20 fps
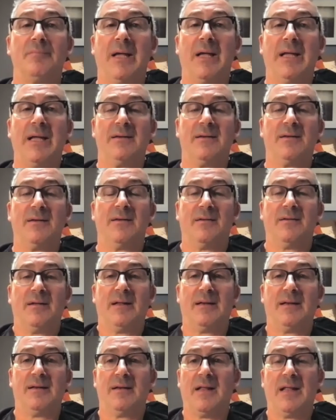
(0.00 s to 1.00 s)

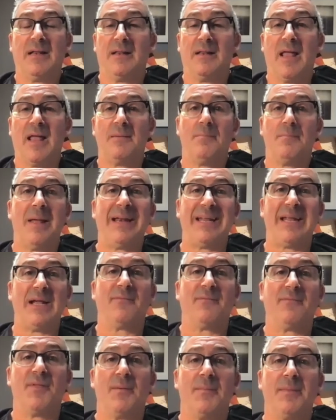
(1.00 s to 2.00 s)
and many
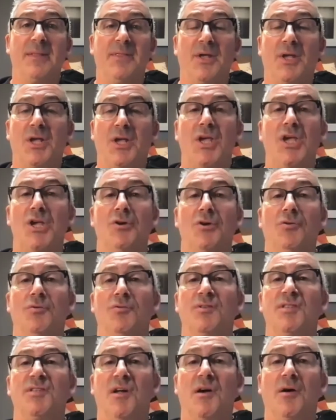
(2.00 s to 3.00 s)
of them in the queue.
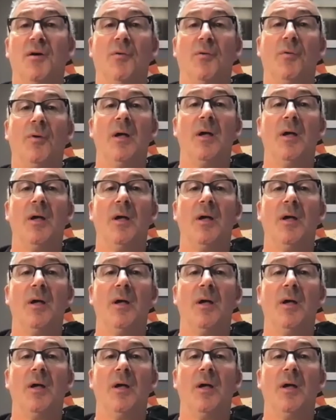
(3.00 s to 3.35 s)
So,